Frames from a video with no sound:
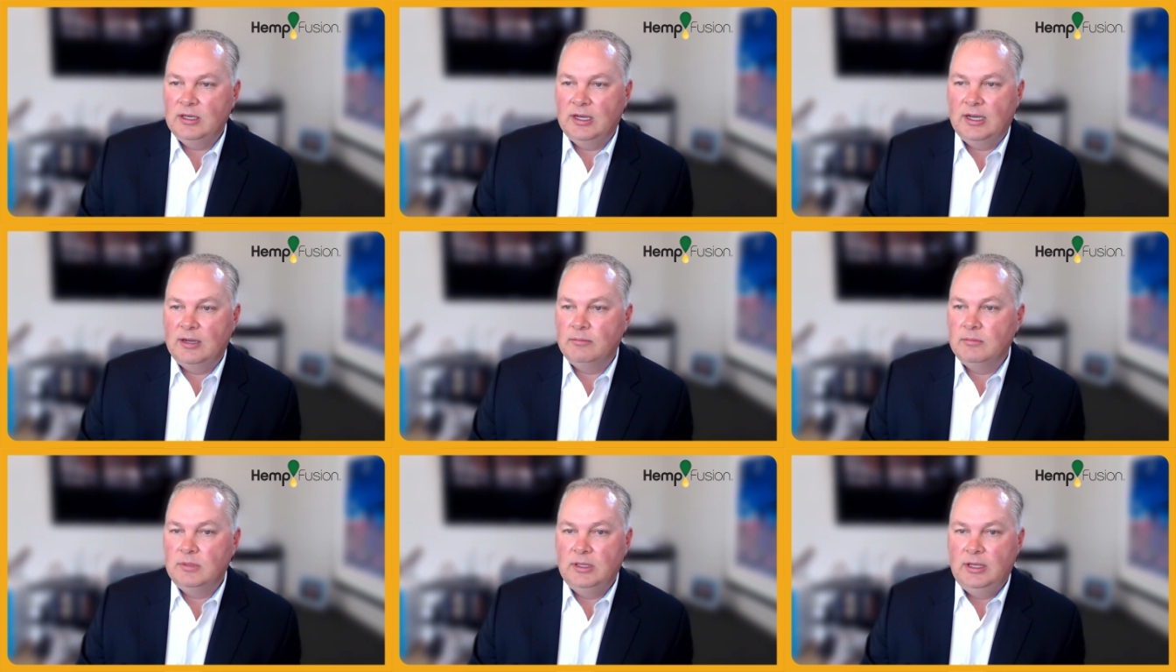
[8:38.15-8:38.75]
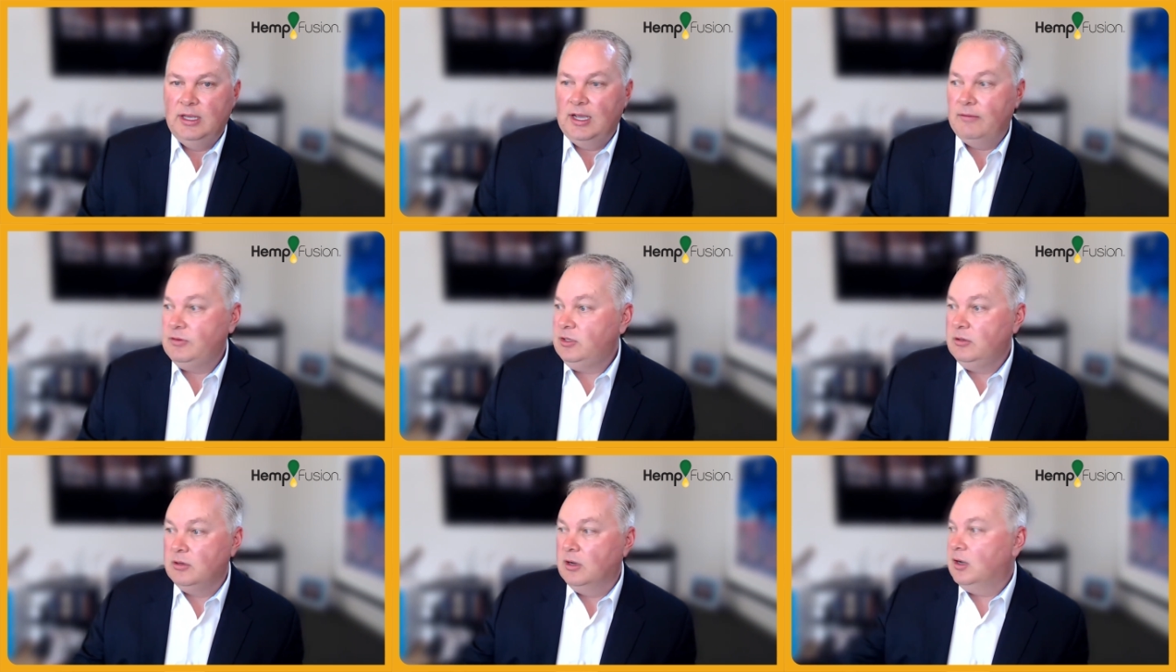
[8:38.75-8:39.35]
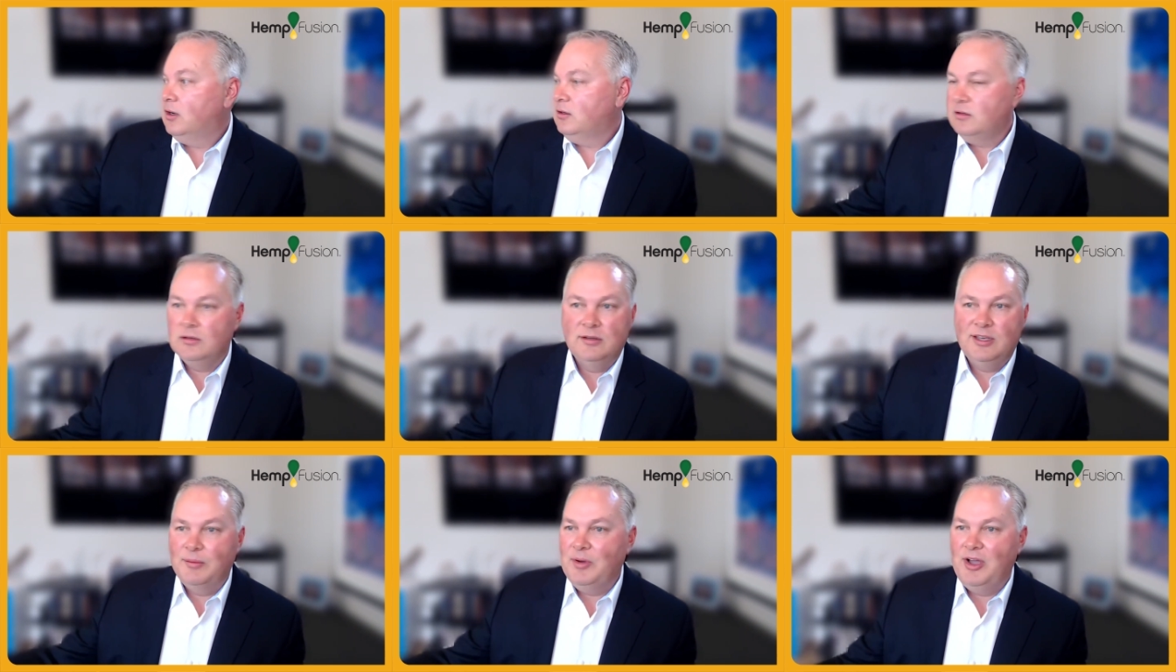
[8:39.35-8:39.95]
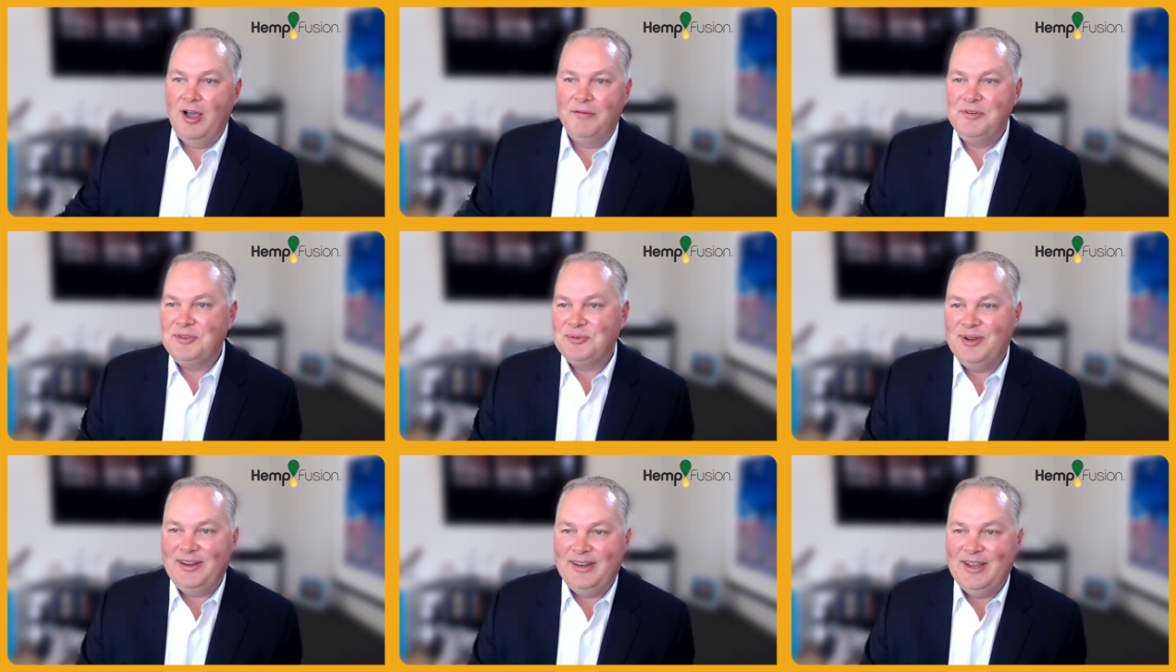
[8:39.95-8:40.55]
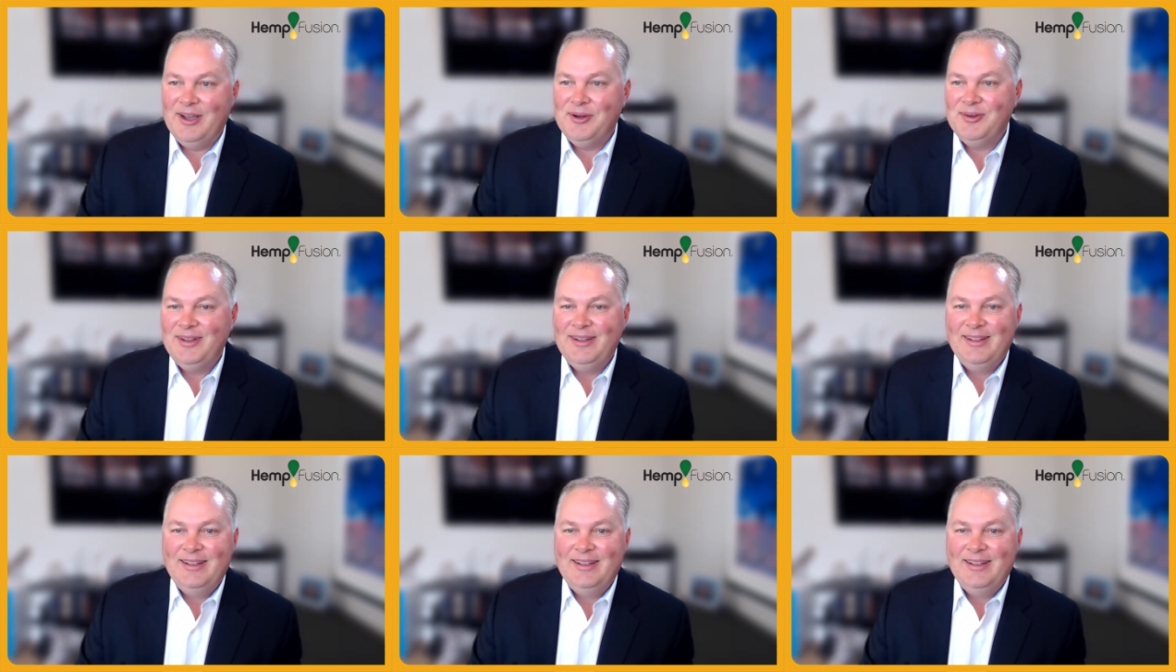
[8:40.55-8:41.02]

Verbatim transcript: Um, I have two dogs in my office right now,